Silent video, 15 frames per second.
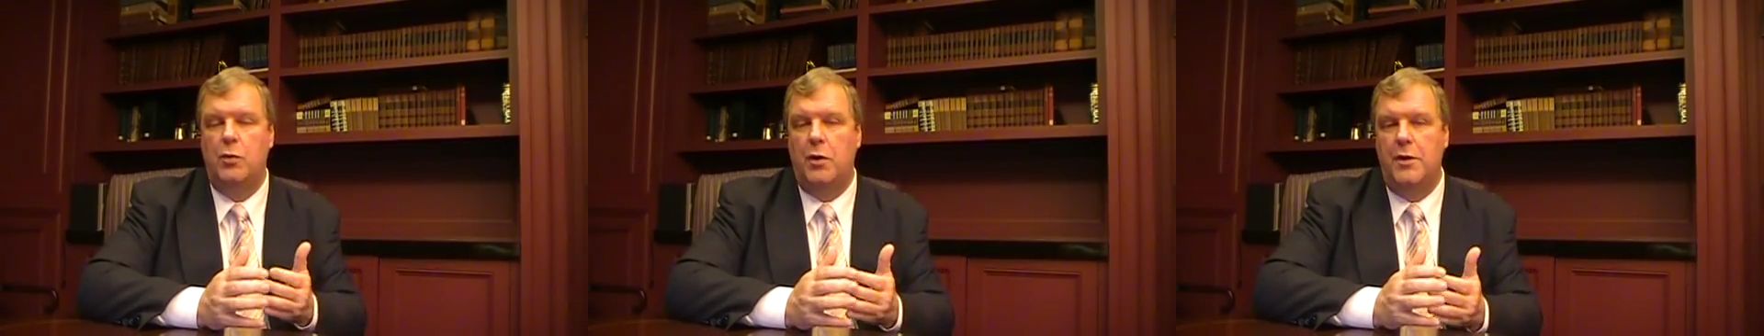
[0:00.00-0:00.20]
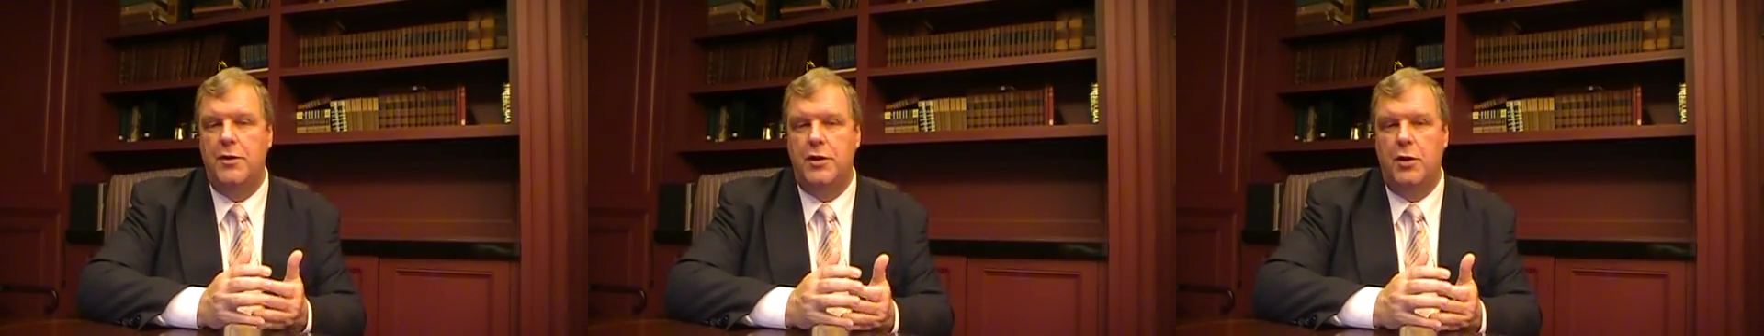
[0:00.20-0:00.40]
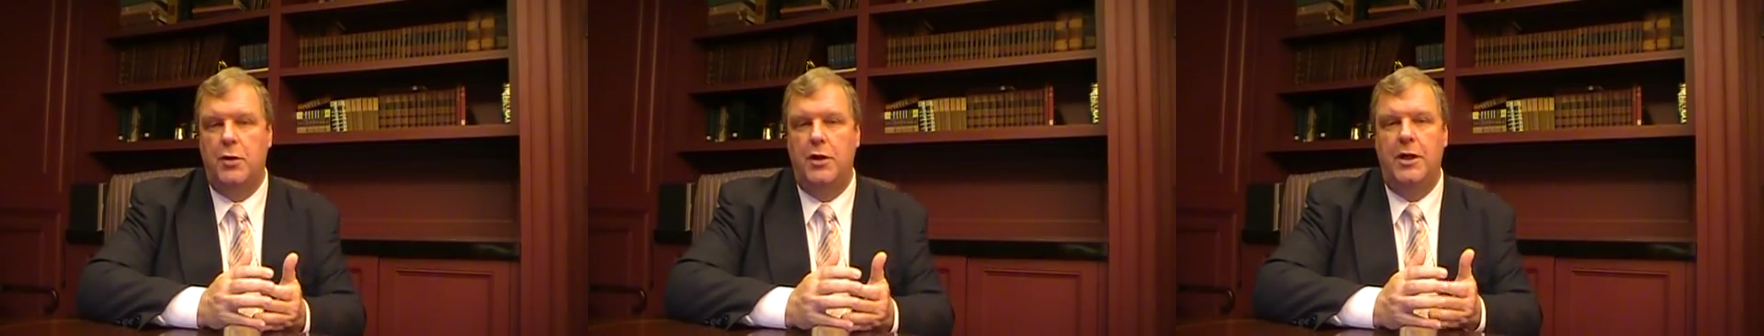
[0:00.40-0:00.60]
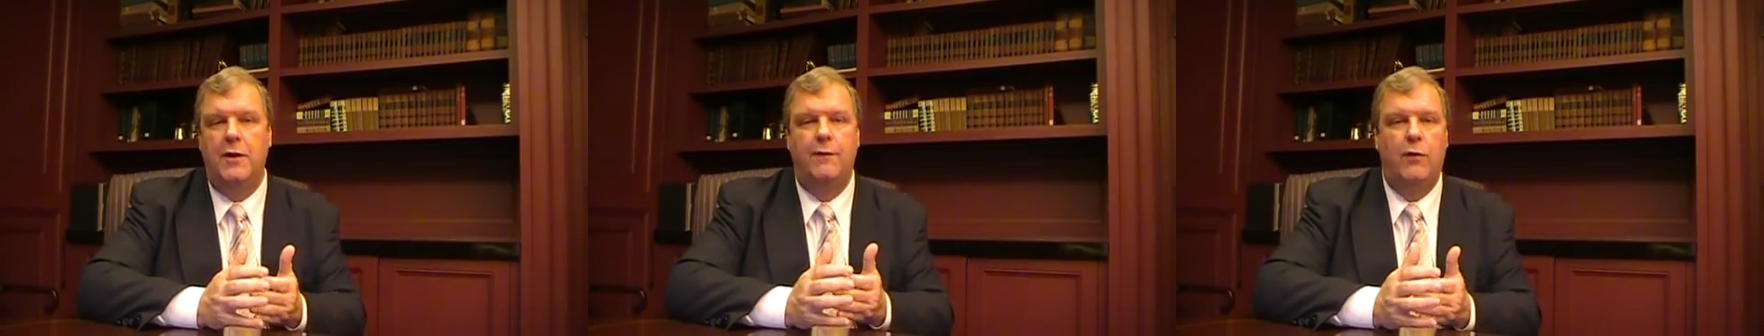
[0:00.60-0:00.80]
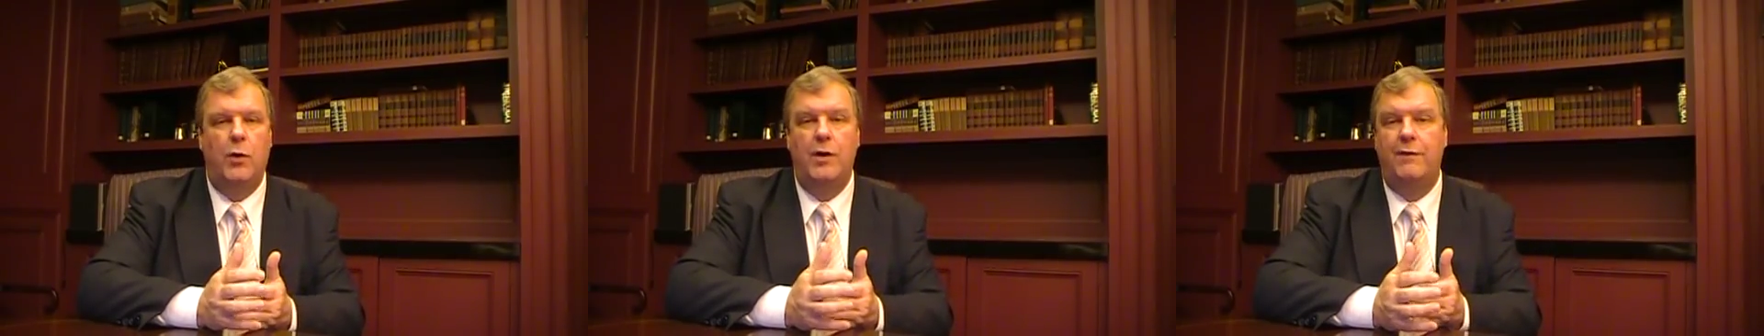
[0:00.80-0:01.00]
run 30,
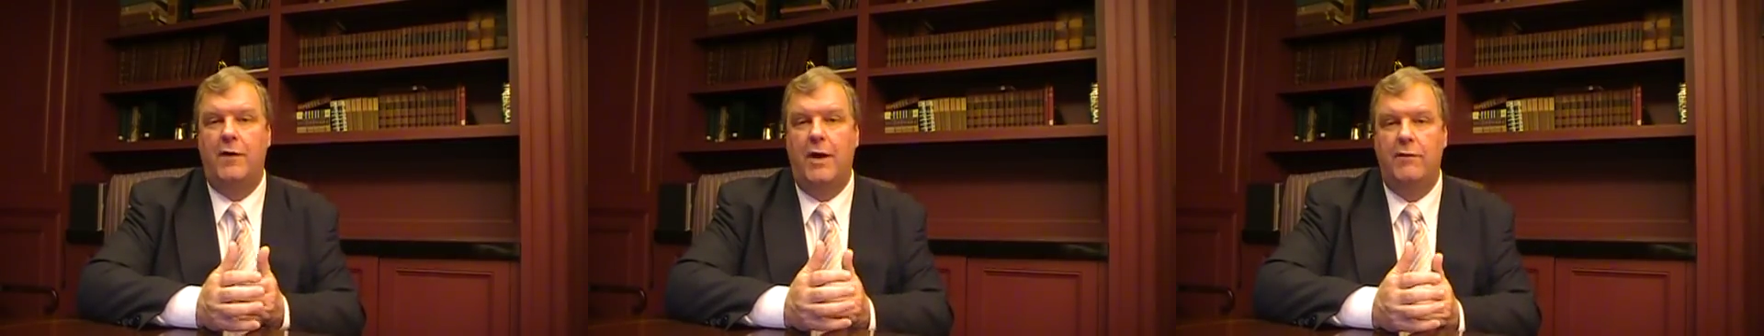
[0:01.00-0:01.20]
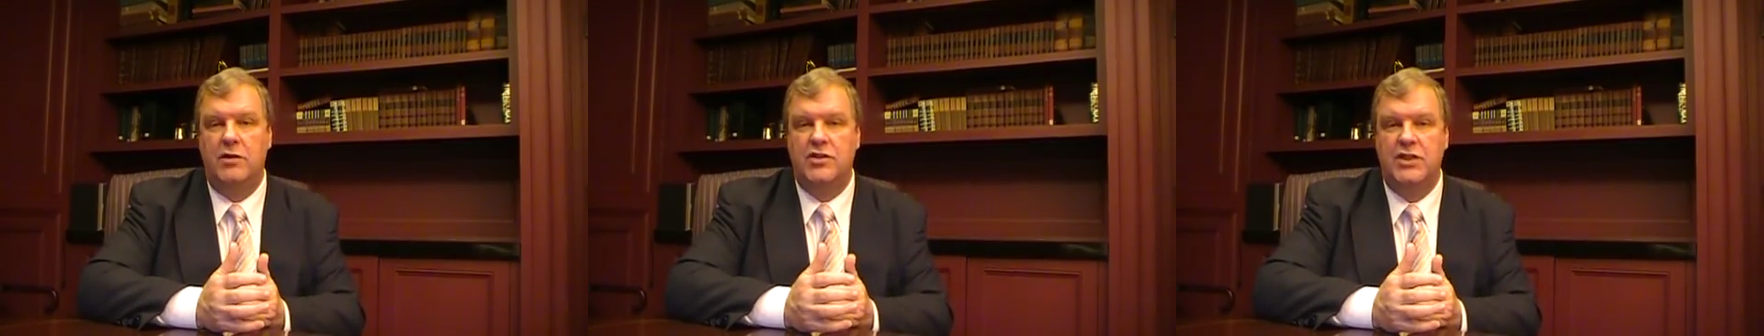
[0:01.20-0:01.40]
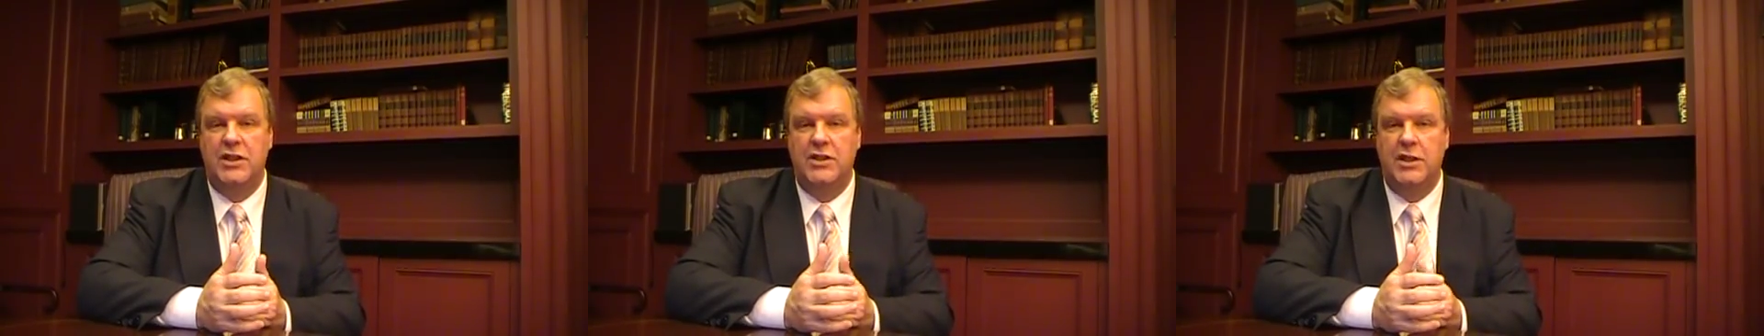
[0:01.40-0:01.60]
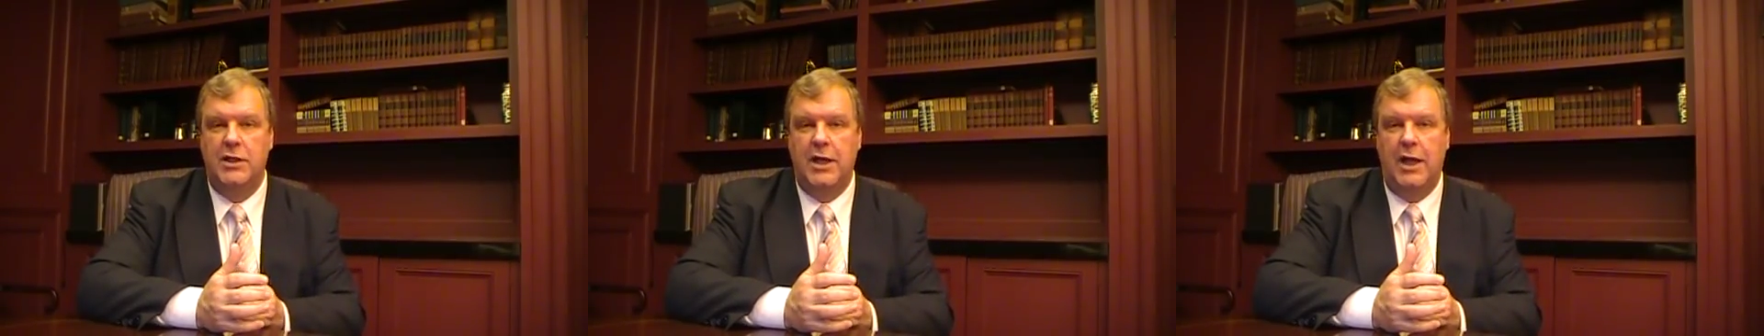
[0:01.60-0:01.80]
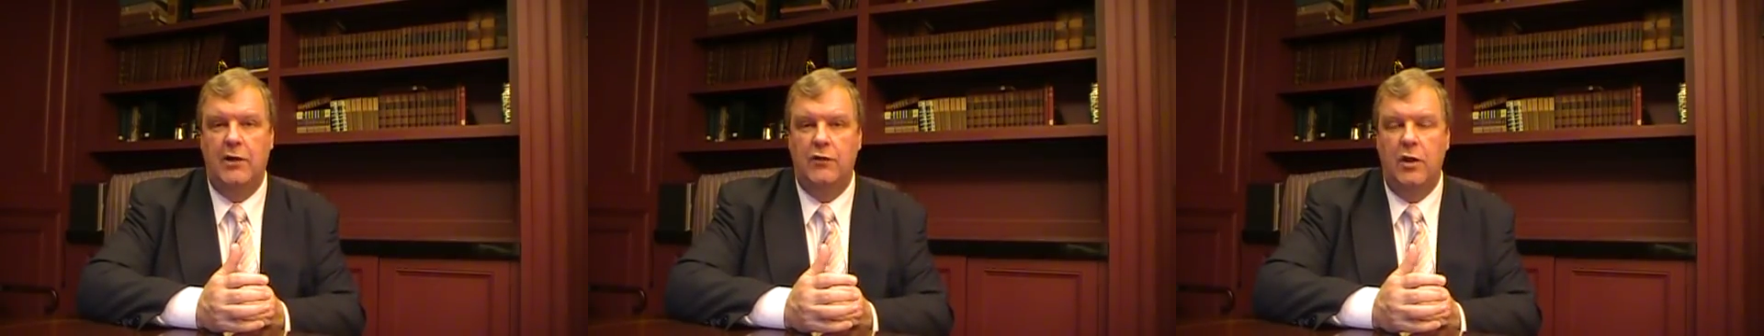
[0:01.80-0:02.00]
45, or 60
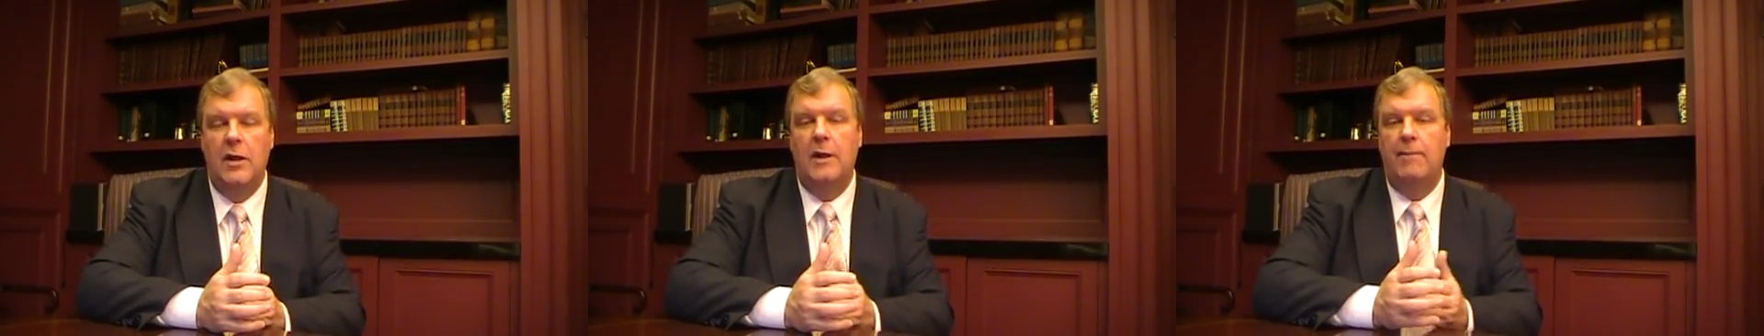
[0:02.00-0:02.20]
days.